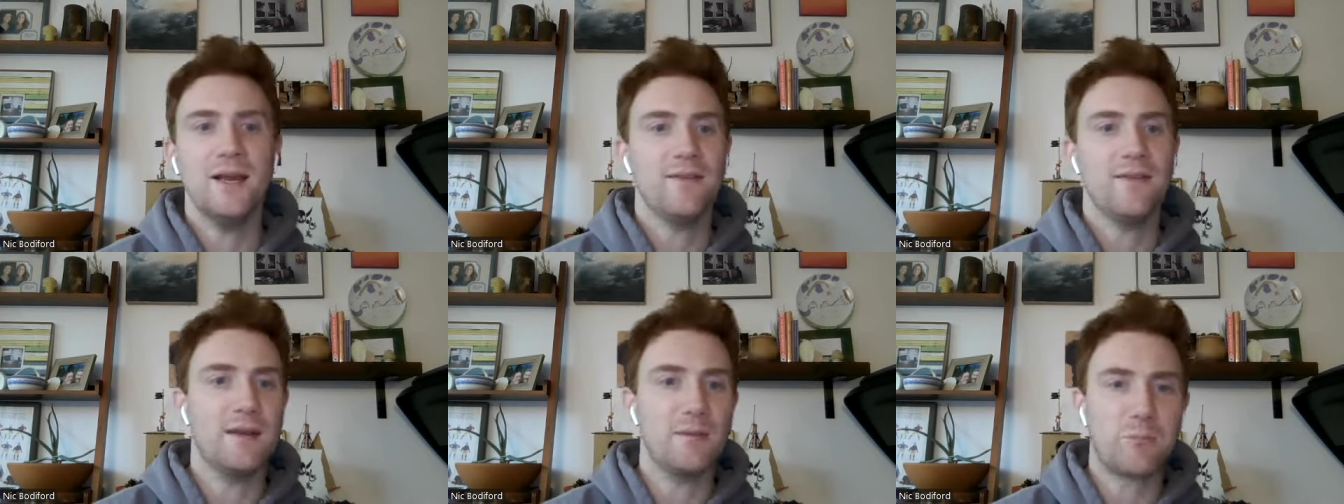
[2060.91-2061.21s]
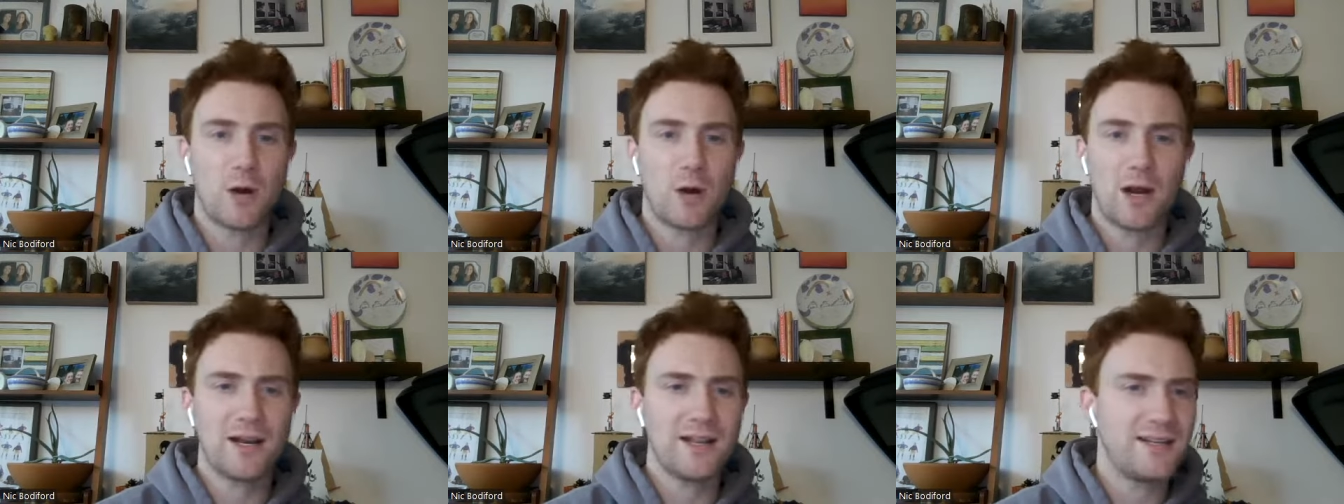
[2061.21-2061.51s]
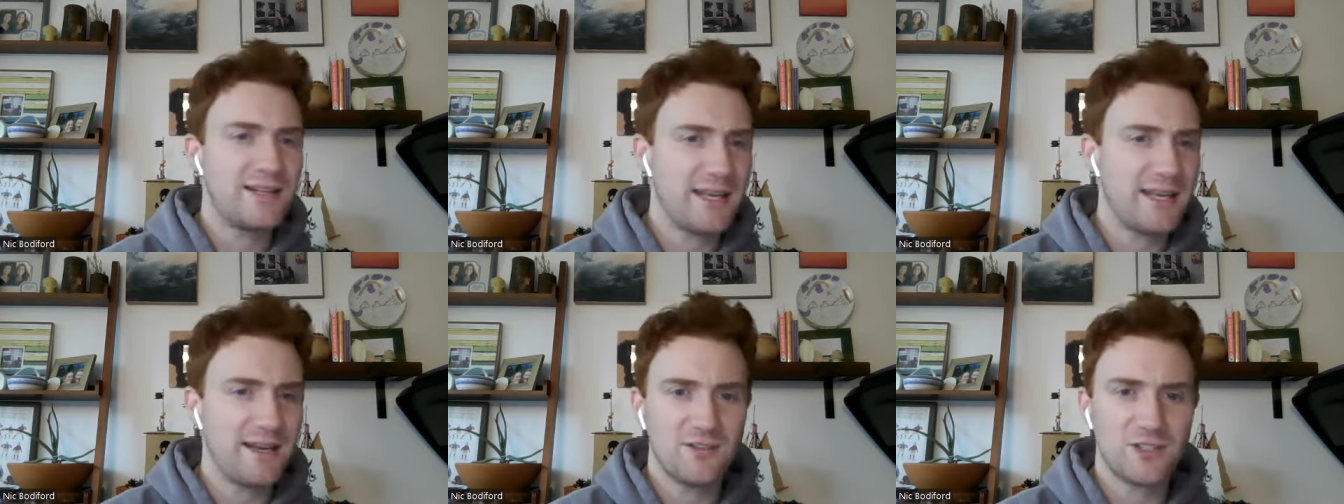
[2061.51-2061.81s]
they brought
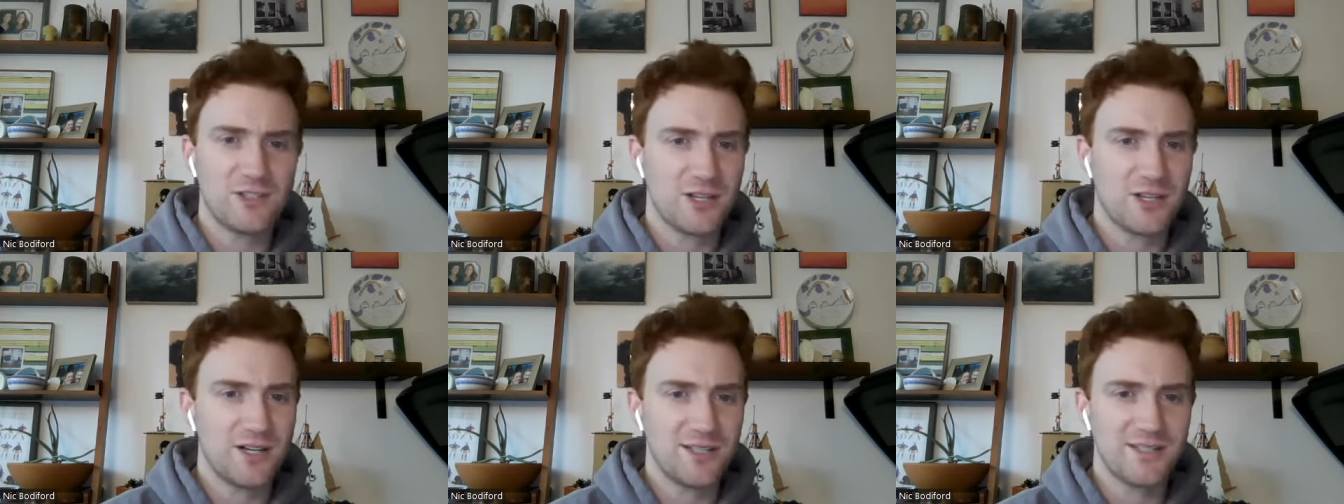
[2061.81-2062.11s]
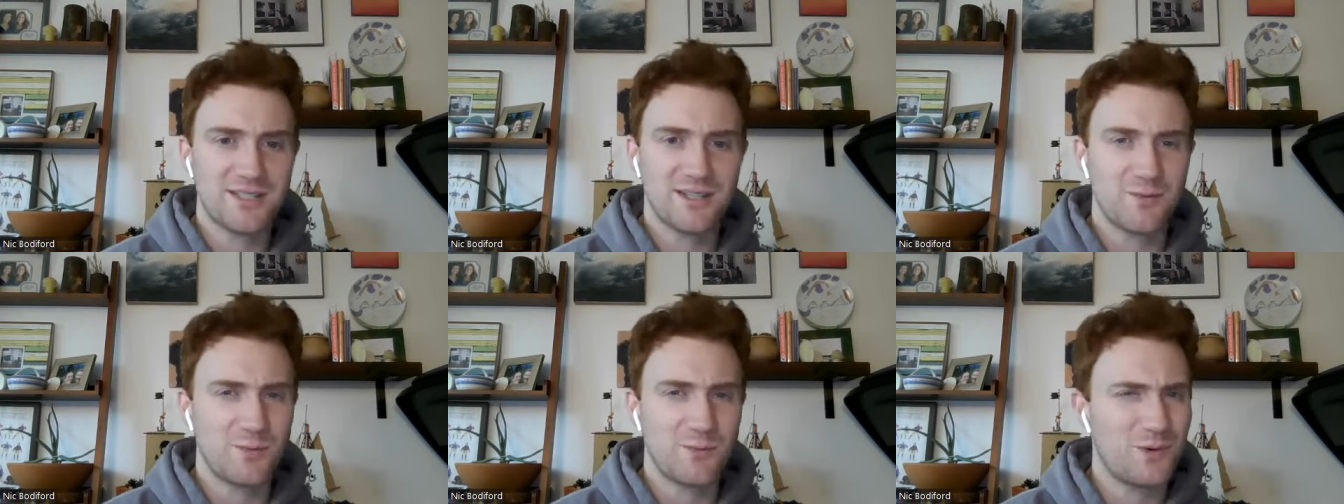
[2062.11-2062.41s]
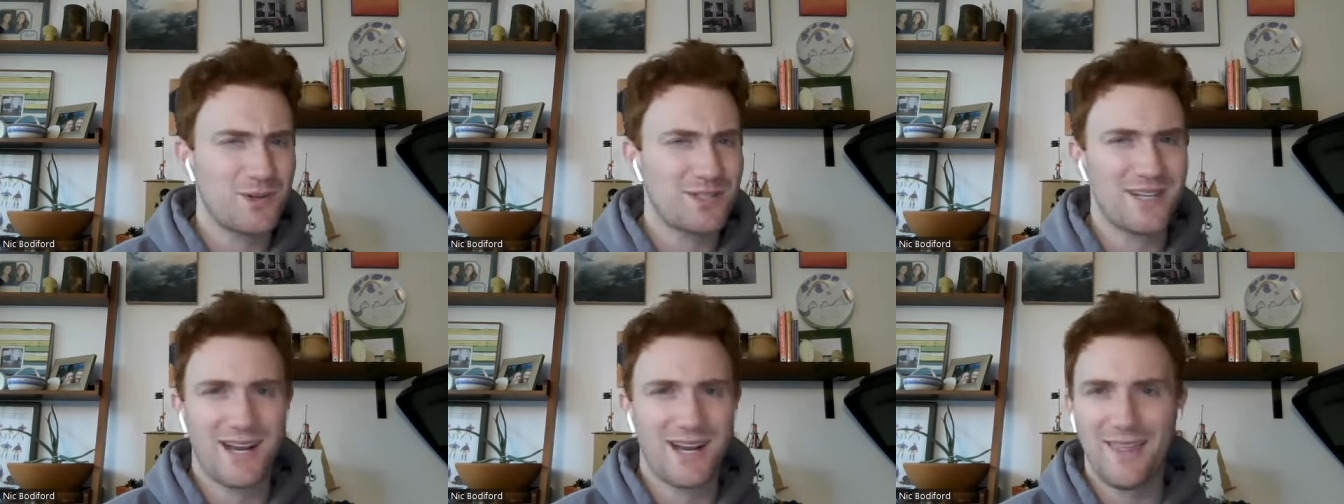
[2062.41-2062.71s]
in david johnson
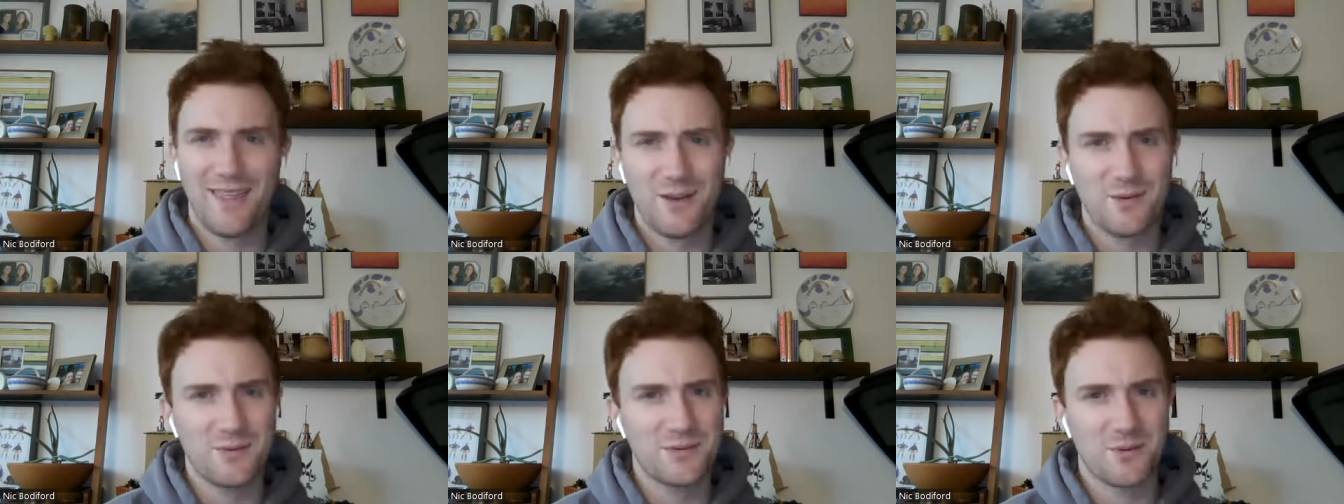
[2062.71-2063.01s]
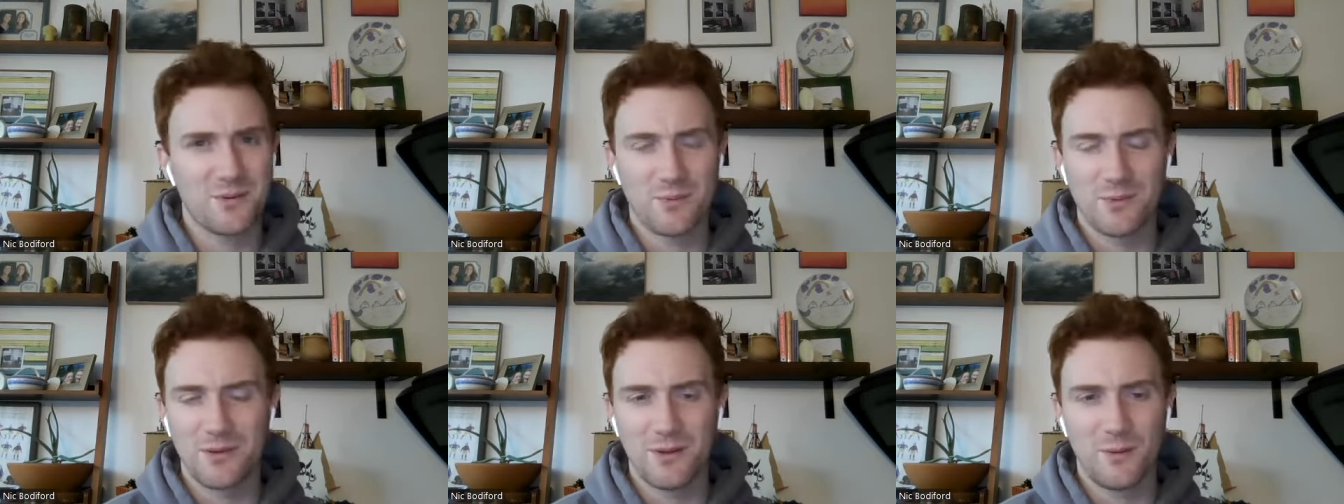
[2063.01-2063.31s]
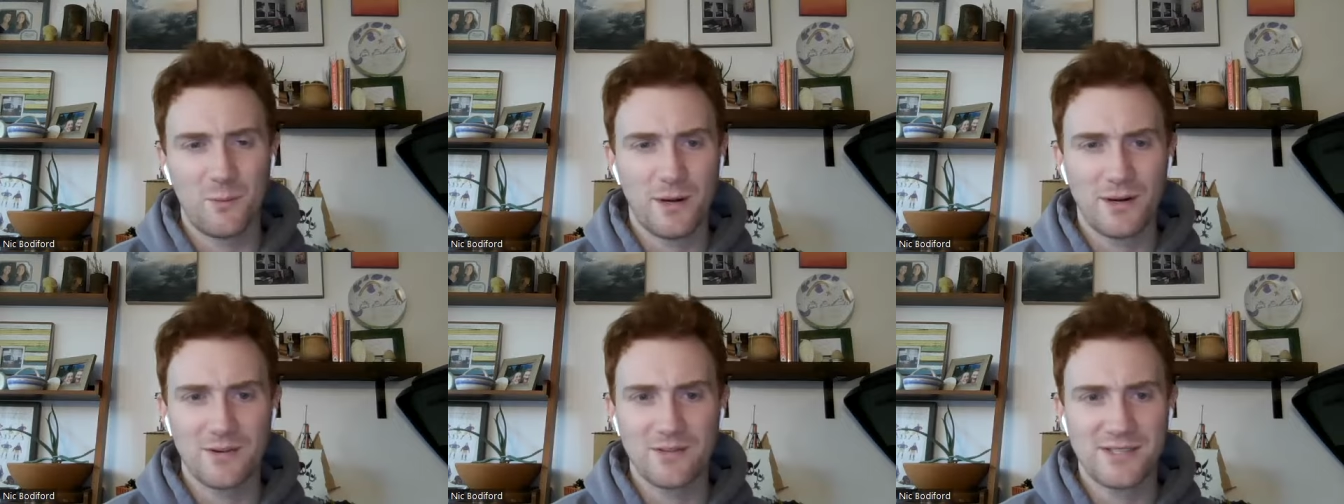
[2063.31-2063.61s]
which i think was a really
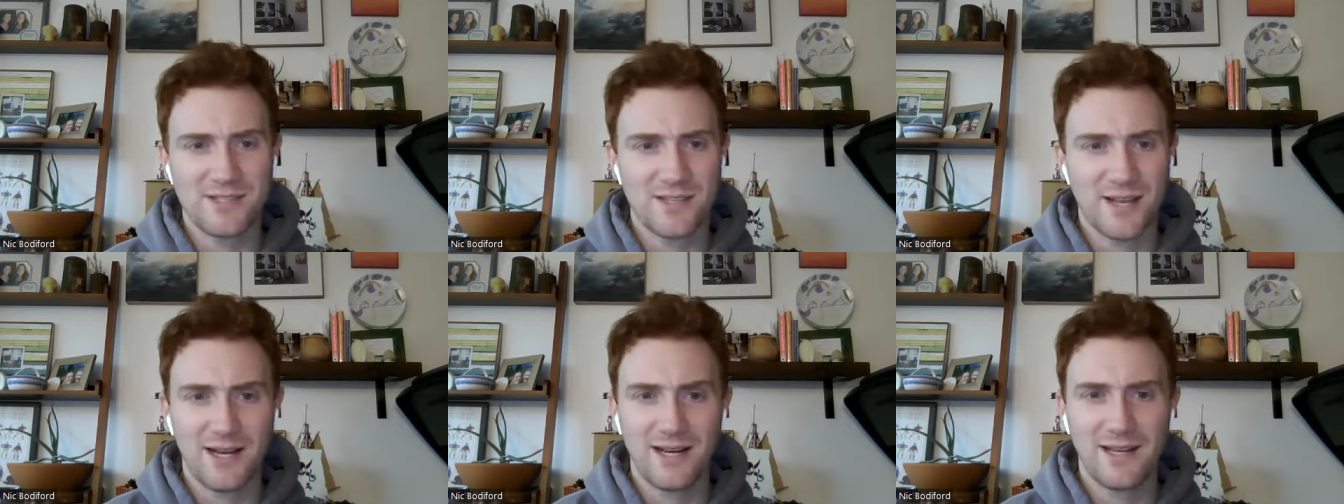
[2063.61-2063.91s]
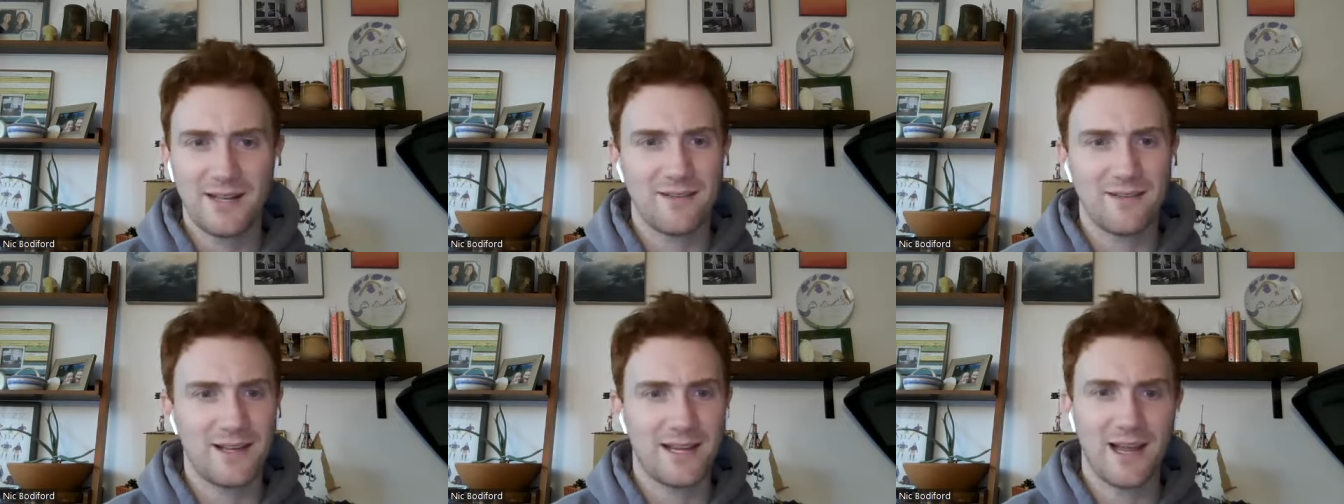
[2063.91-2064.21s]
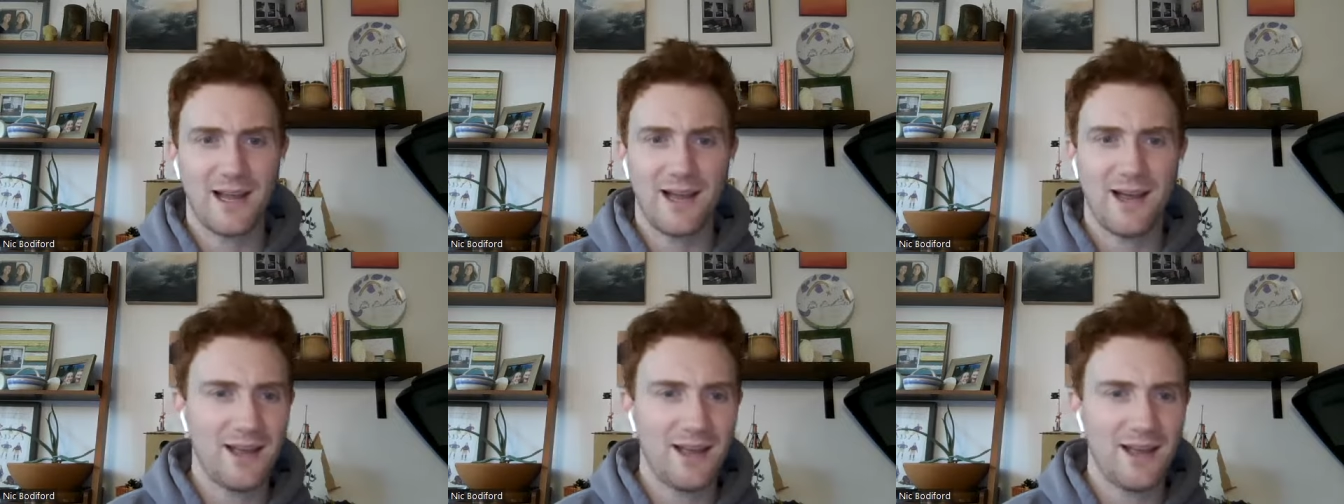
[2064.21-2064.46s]
weird signing like